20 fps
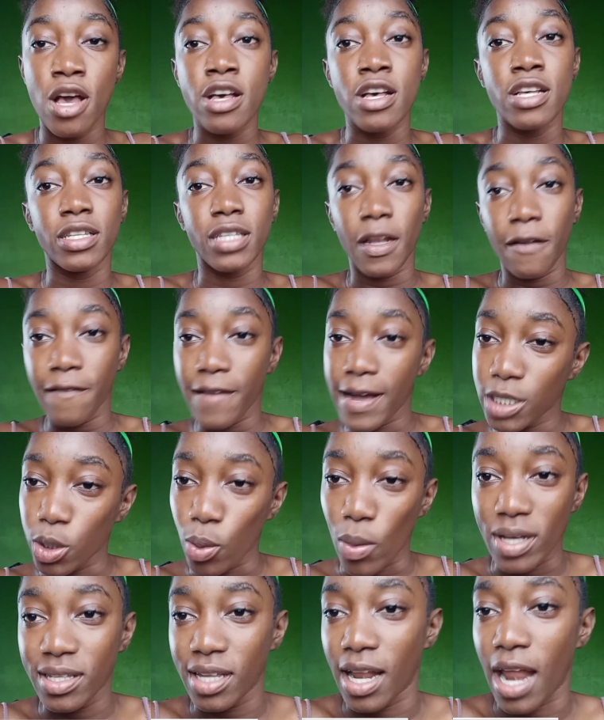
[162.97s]
So the first
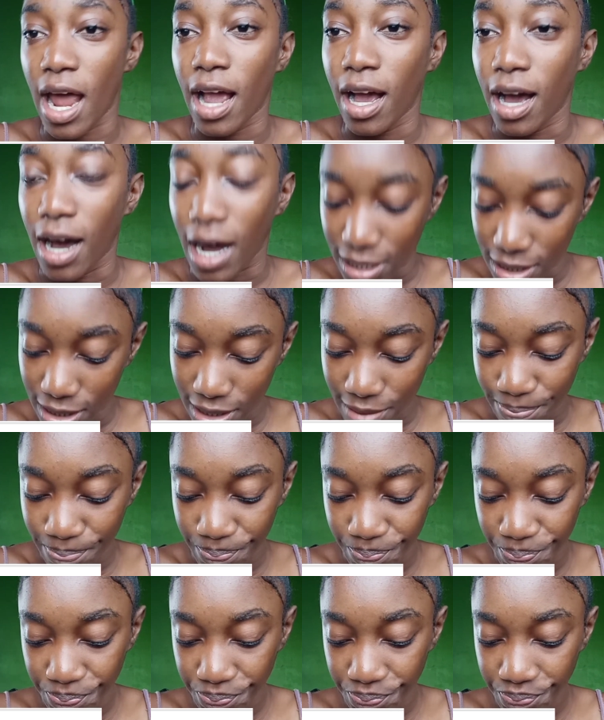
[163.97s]
question I got
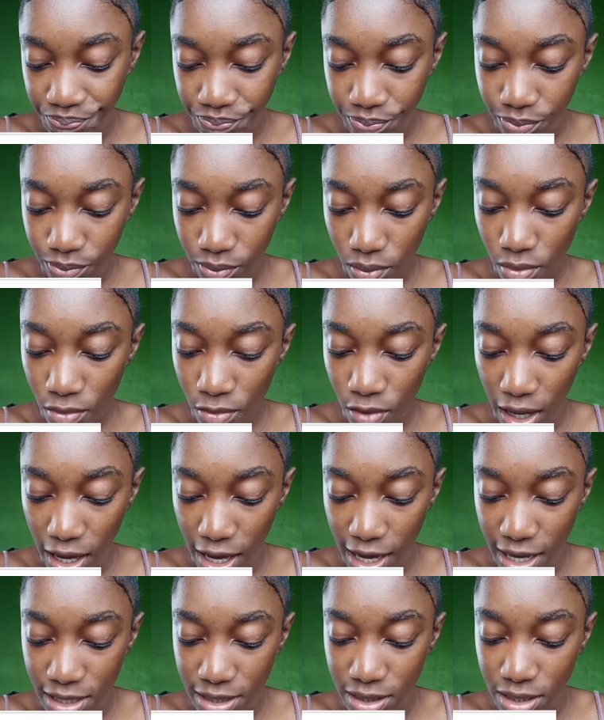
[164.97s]

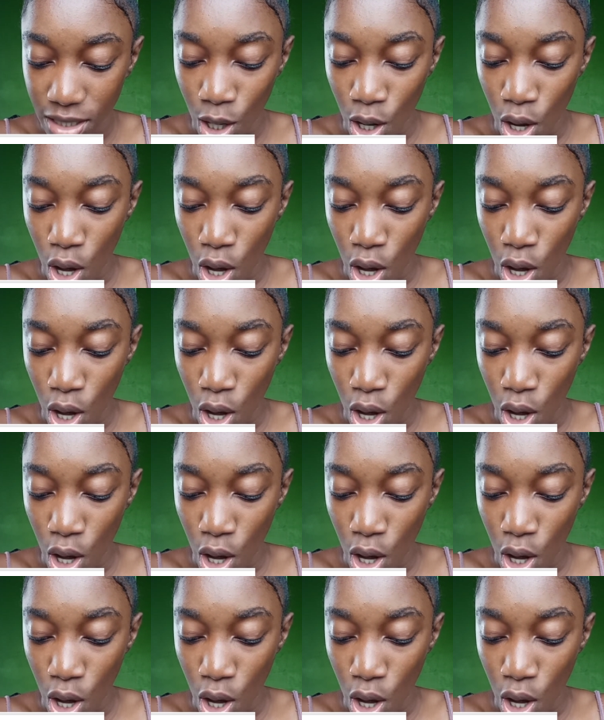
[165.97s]
is,